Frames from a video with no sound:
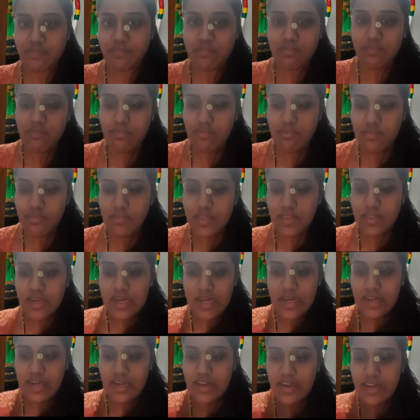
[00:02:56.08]

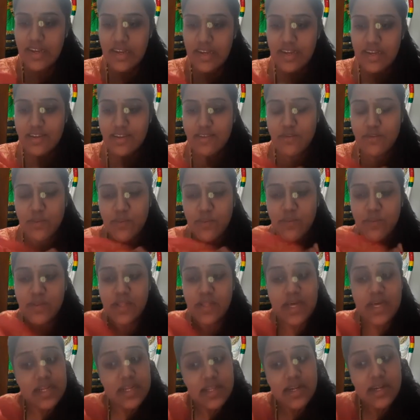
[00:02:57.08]
So
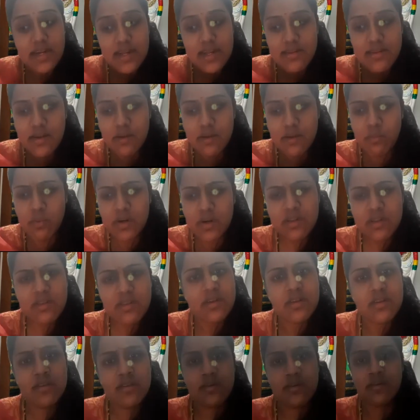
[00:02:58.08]
Narada does that. What is
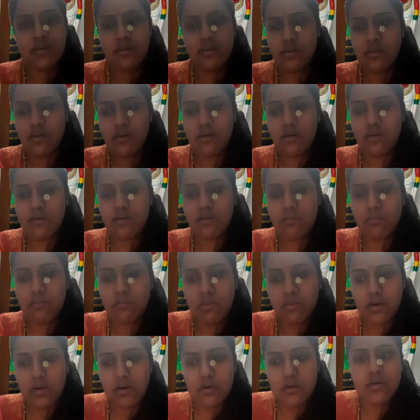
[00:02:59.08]
this?
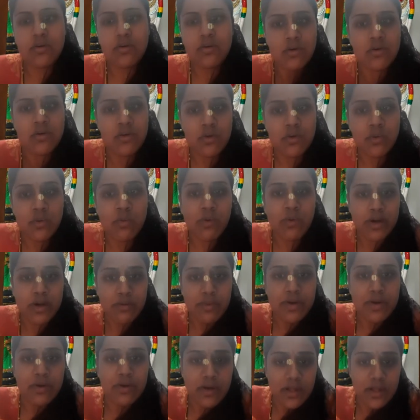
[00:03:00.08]
You want
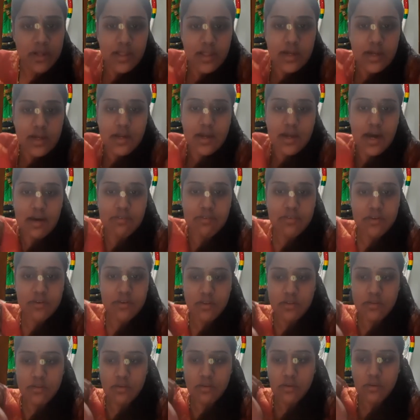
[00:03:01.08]
me to kill that calf
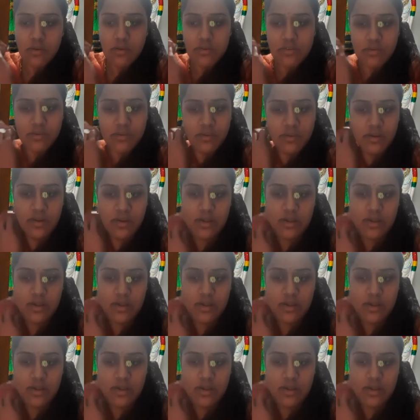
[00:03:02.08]
also?